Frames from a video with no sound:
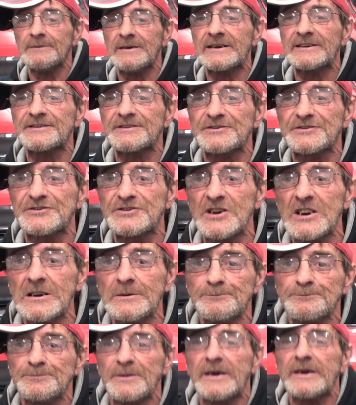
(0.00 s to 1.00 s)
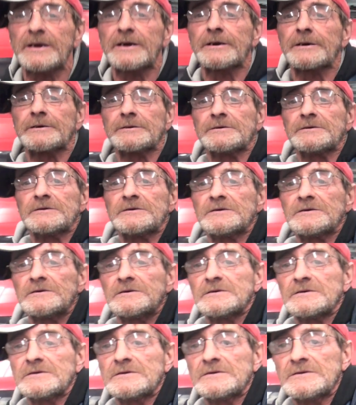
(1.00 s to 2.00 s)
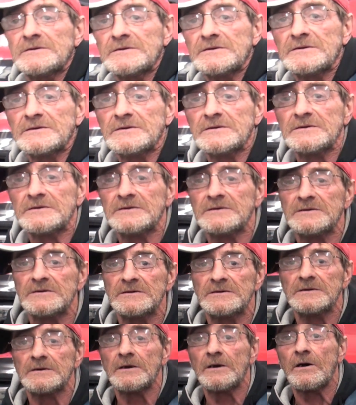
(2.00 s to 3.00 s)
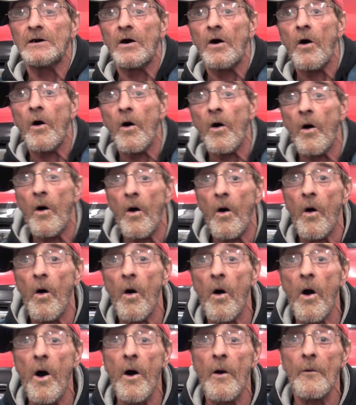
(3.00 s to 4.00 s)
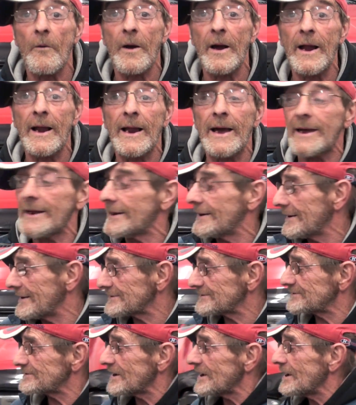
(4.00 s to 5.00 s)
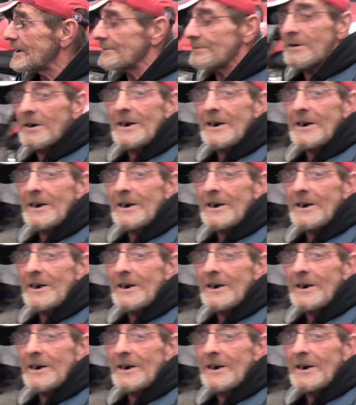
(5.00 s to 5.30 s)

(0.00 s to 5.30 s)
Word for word: to make the jump bigger. Oh, the jump is bigger, buddy. Let's go check it out. All right. Let's go,